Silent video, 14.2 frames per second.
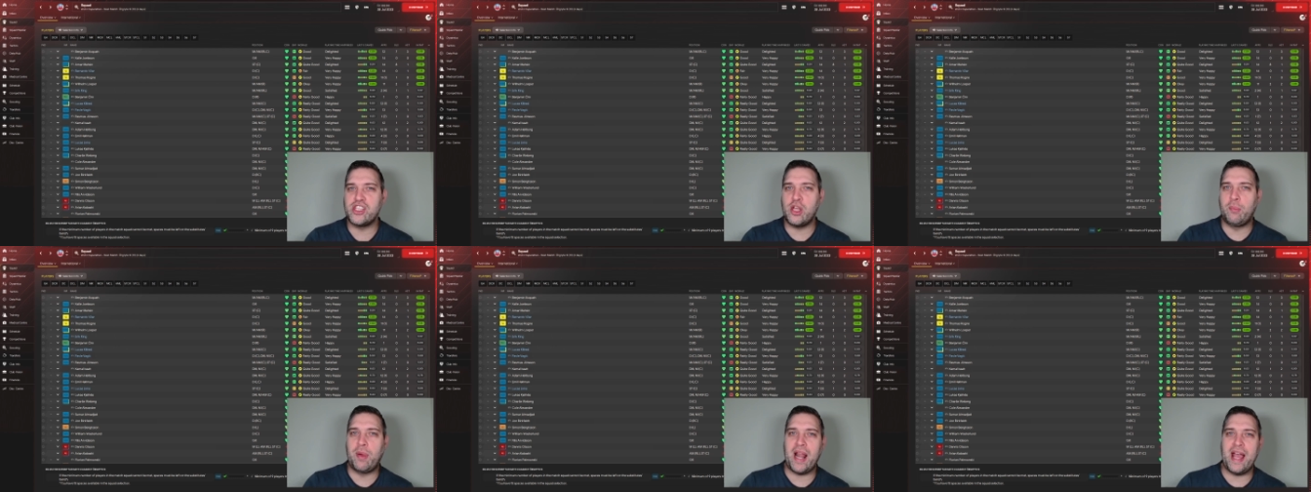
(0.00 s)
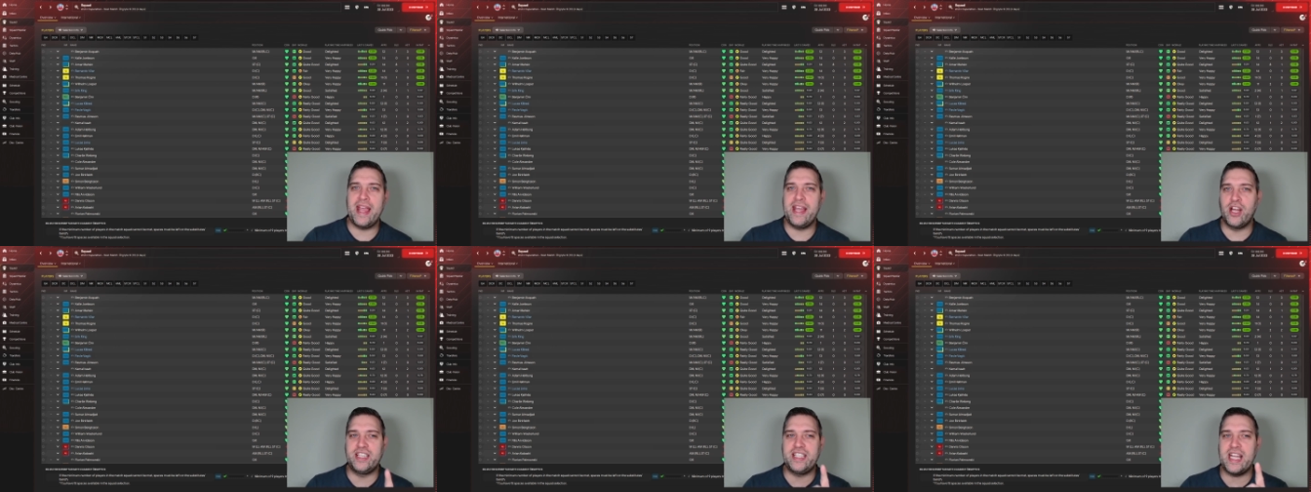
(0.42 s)
playing,
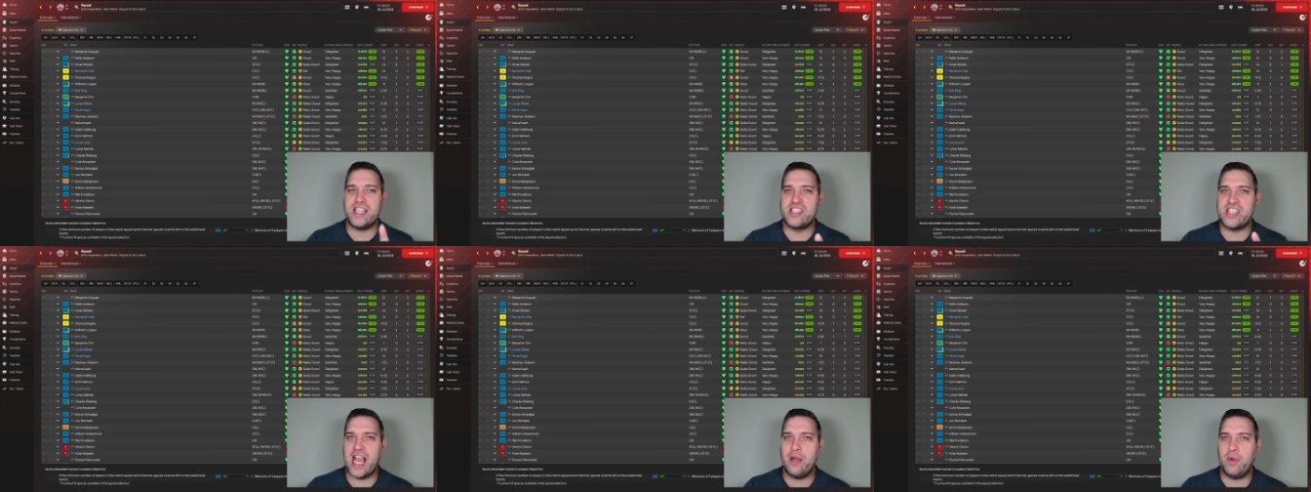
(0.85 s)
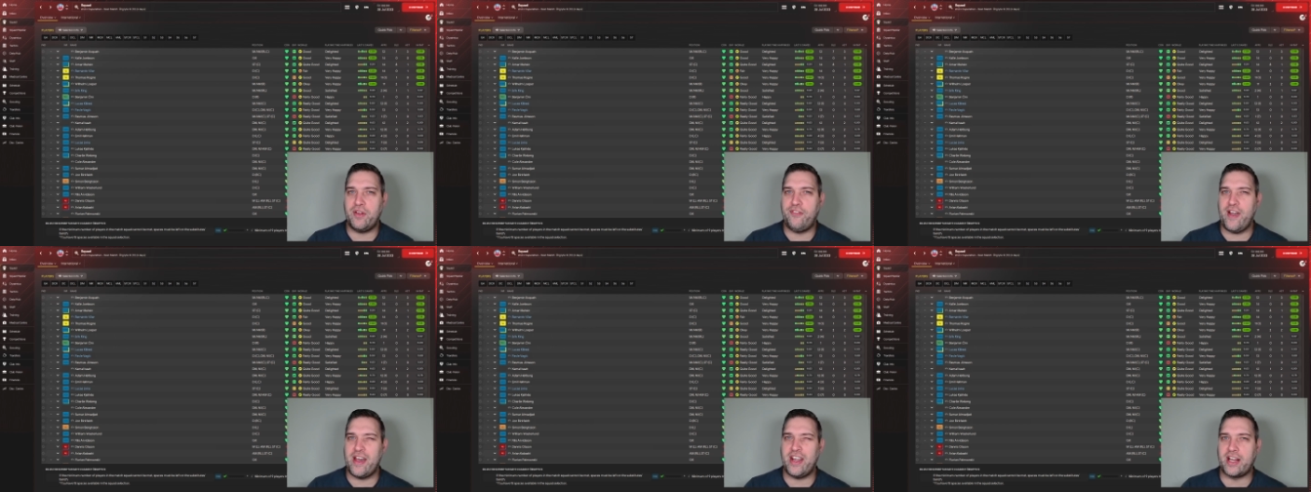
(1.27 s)
I did say we'd
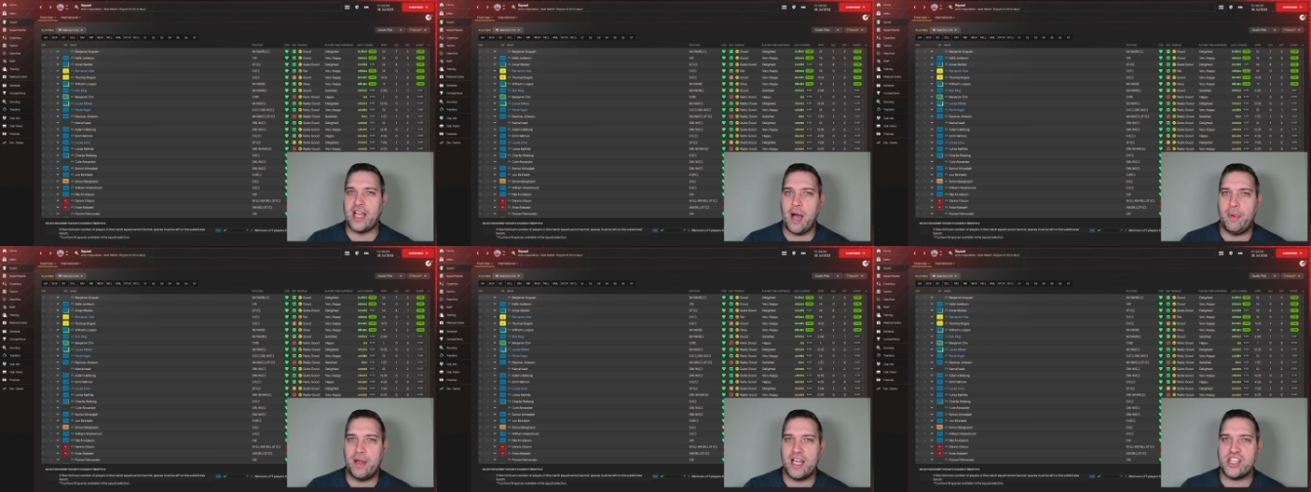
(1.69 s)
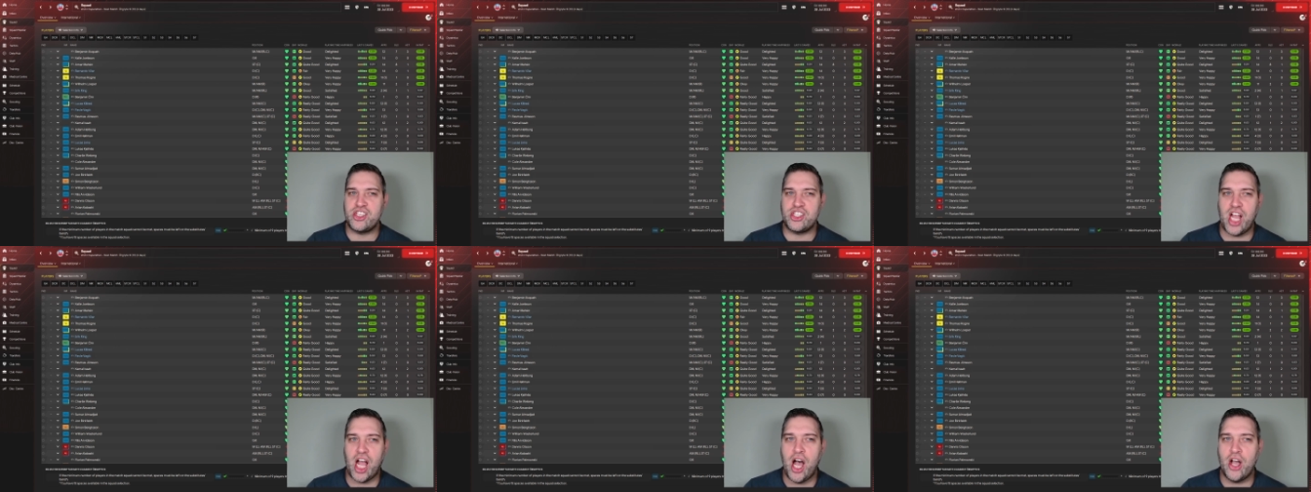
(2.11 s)
found a couple of
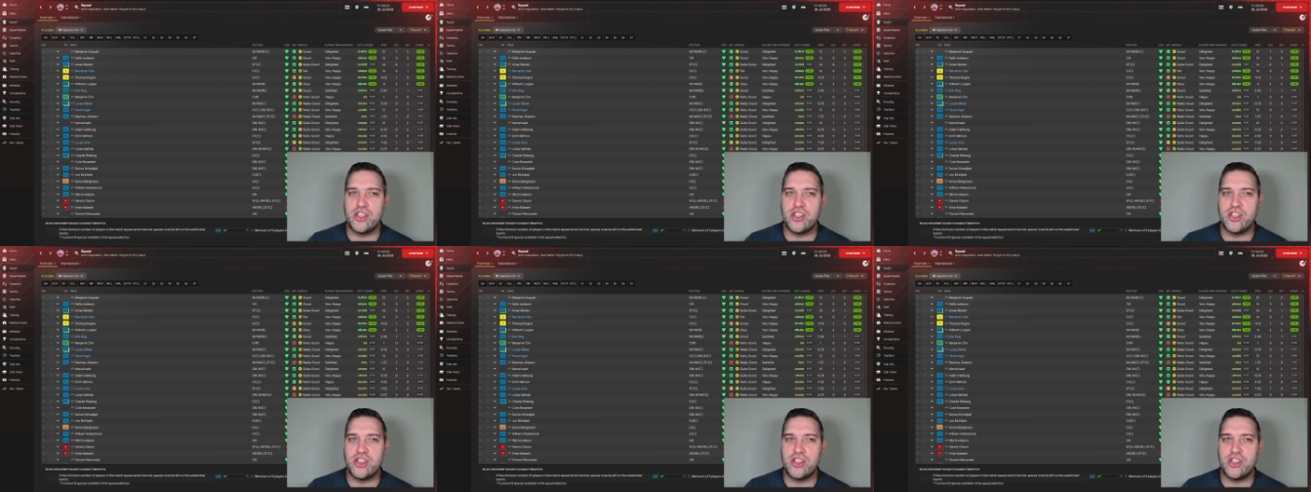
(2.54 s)
stars,